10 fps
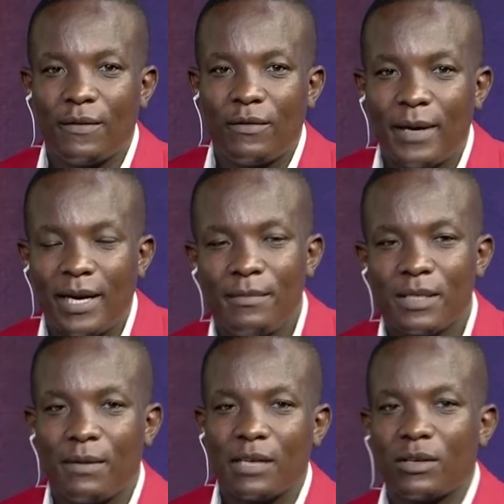five four. My name
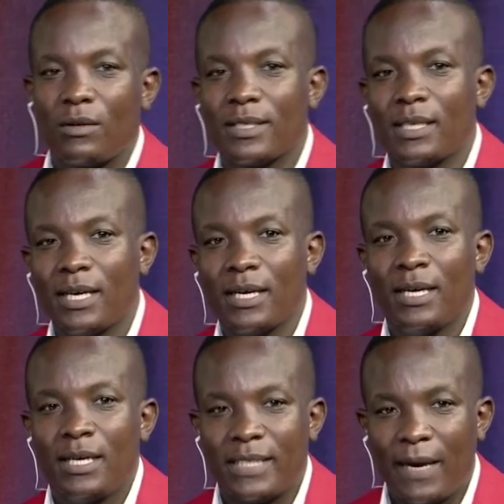is Max Wasike.
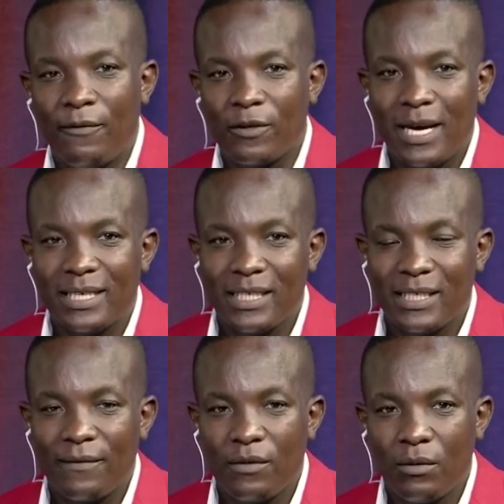Time for that
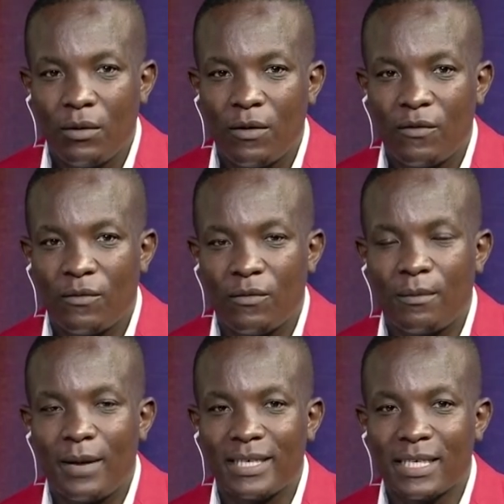interview of
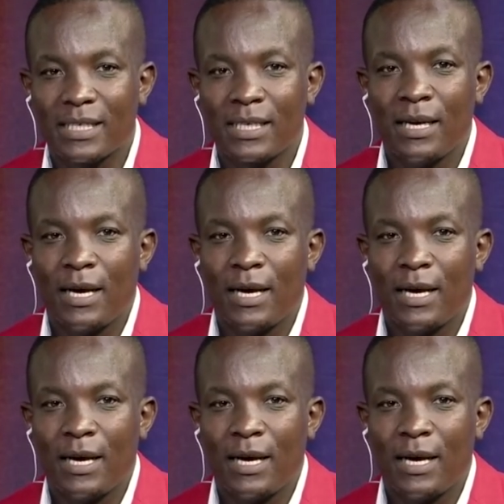matters